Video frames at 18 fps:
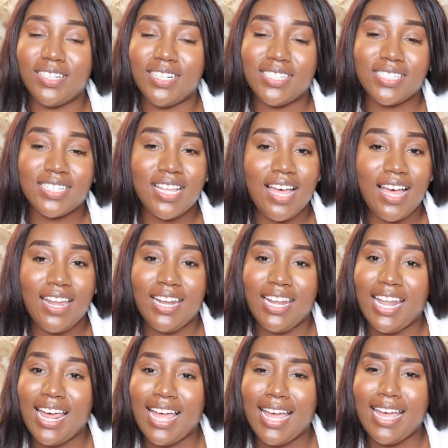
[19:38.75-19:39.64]
it's kind
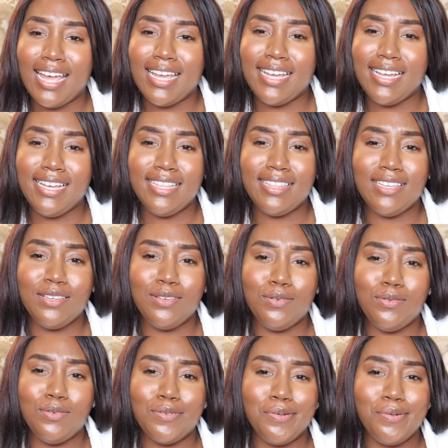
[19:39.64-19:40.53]
of like either
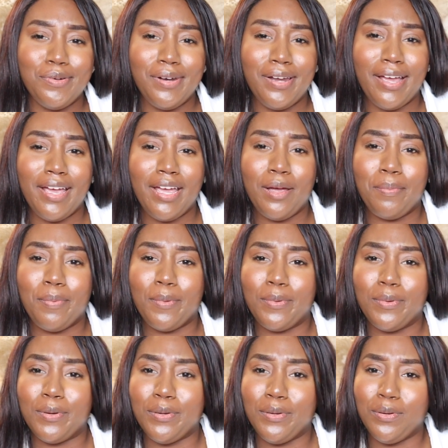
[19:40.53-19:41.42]
you do it in
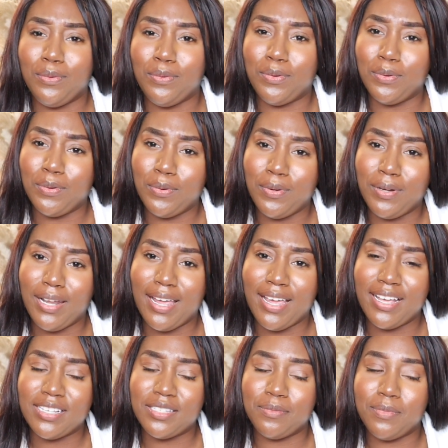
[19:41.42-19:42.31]
April or you do it
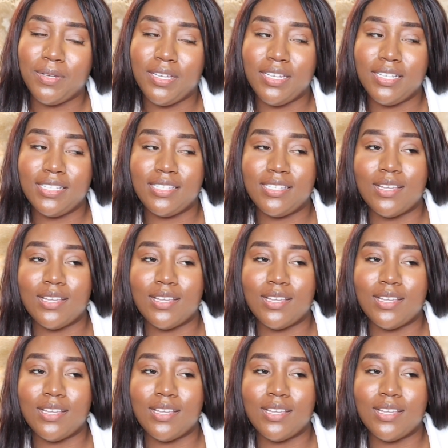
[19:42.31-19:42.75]
last minute.